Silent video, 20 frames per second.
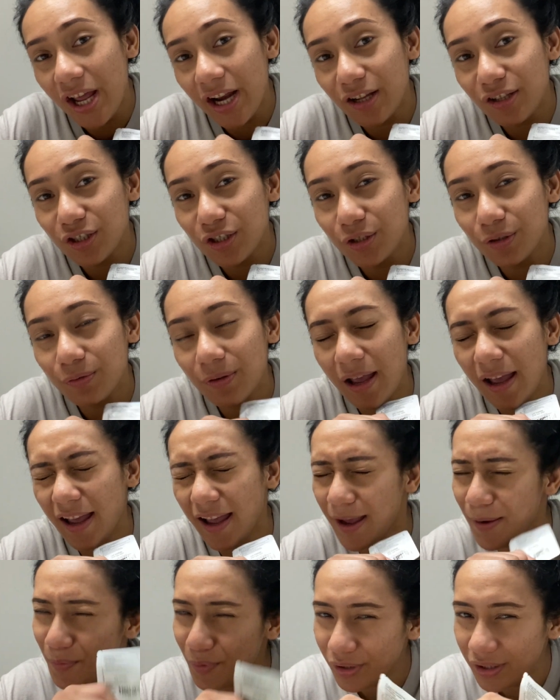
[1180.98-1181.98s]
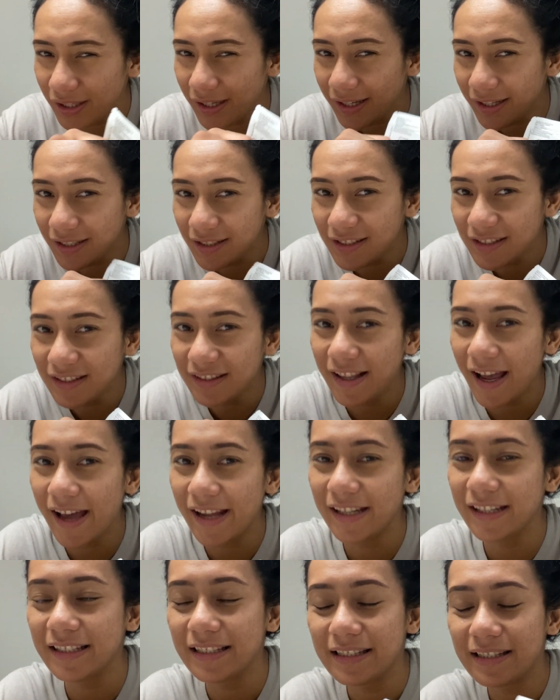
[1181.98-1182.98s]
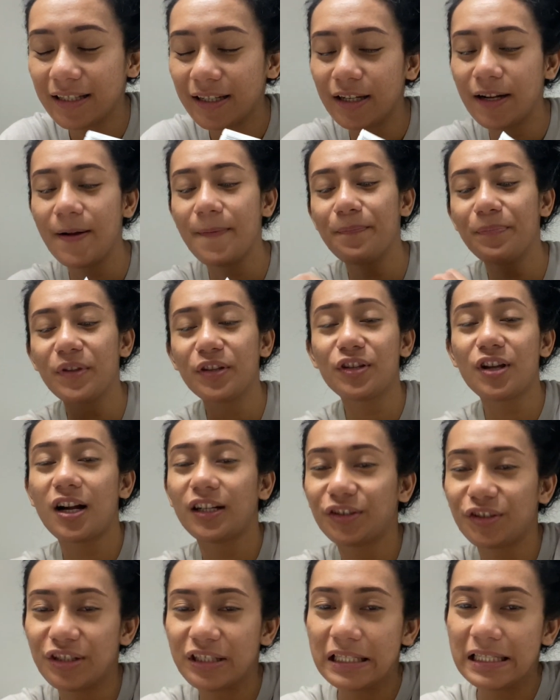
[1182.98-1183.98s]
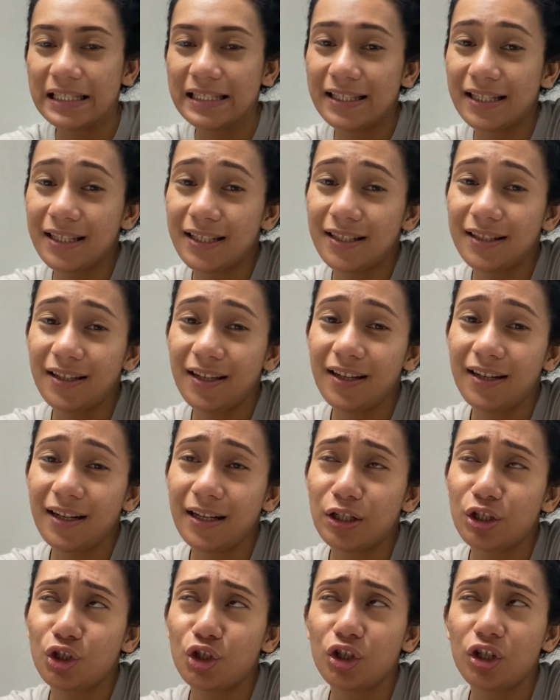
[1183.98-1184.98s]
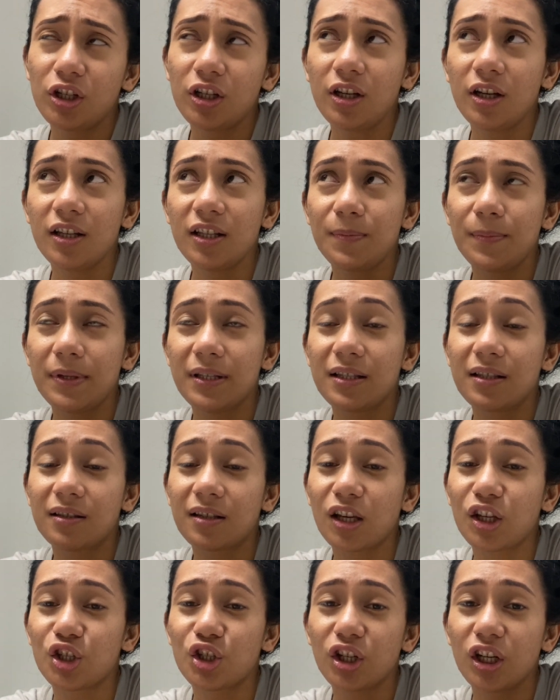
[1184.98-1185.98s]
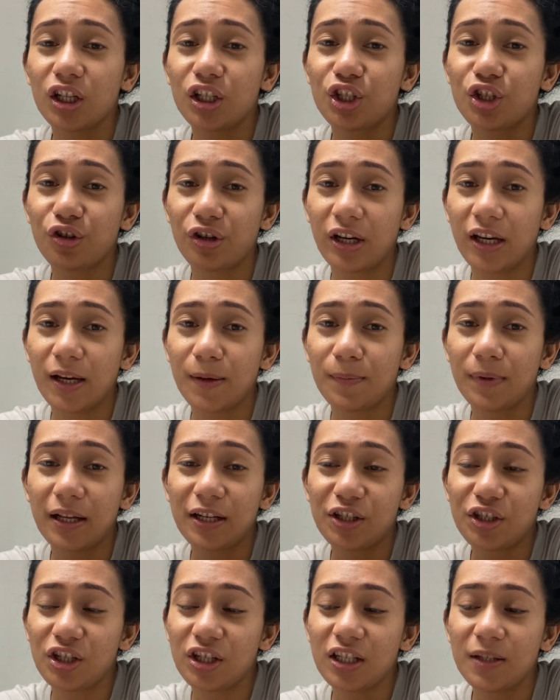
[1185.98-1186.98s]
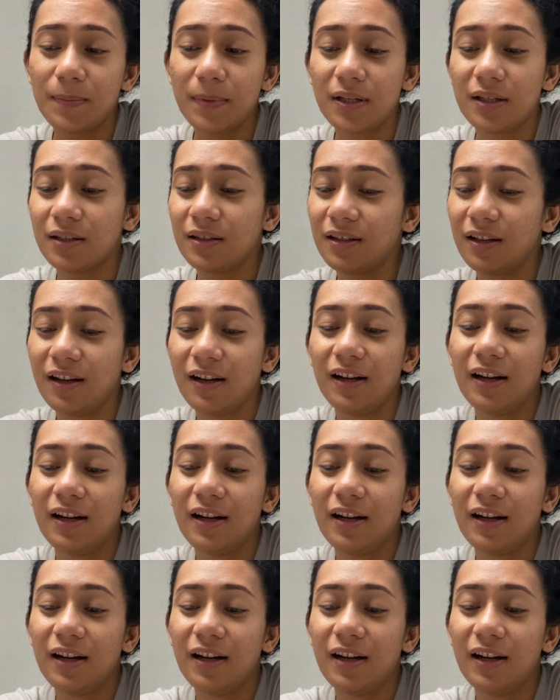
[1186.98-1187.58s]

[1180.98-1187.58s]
out to Emmeline. That is um, the doctor's assistant. And she has been such a dream. Like she's been,